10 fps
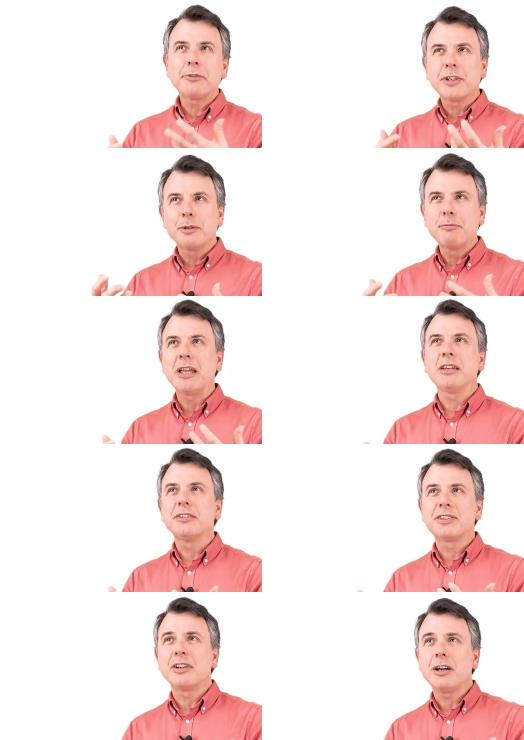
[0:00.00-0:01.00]
that I'm
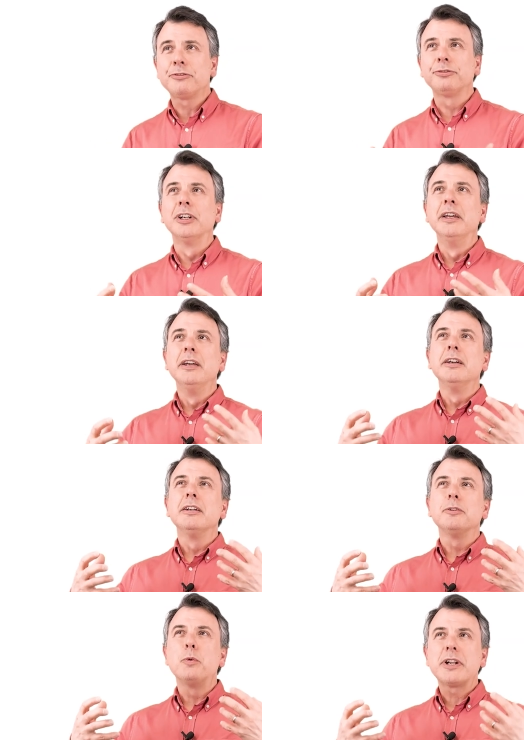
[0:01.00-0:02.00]
making stuff,
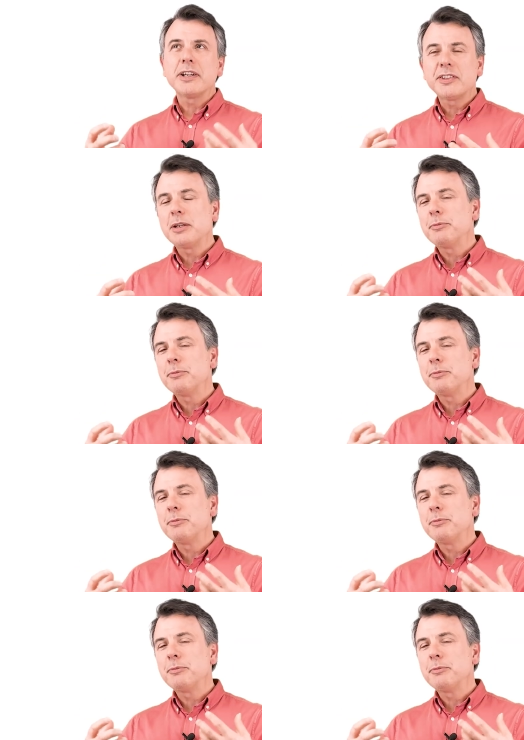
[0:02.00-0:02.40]
when I say